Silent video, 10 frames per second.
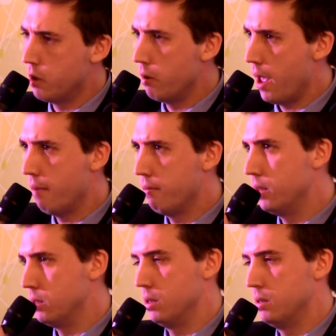shutdown that
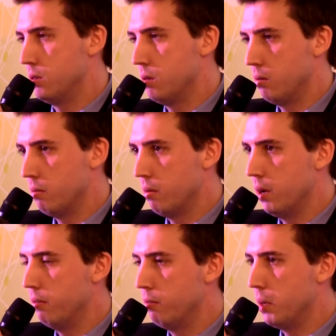they had. So
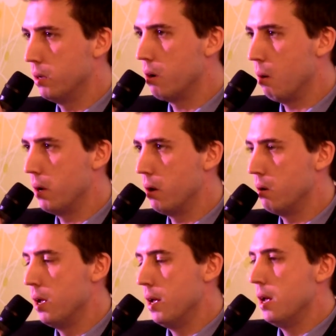just
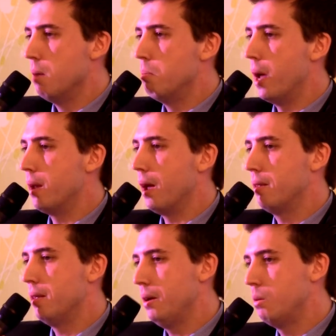quickly bringing it
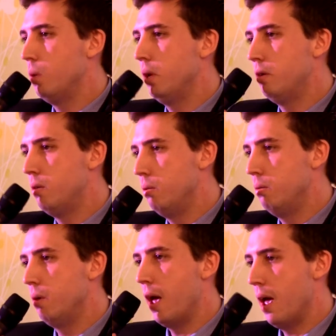back, and hopefully
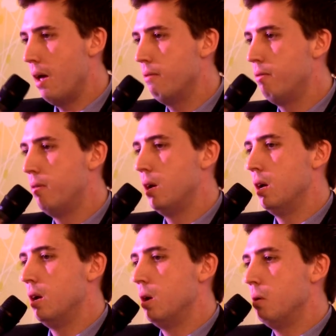I'll get to speak a little bit
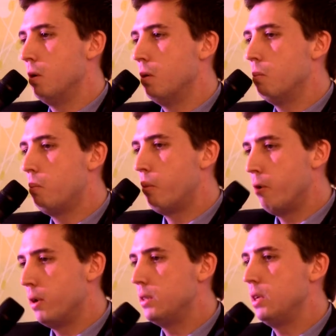more on this,
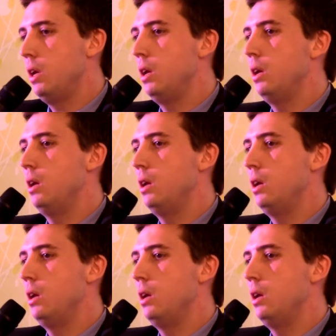is that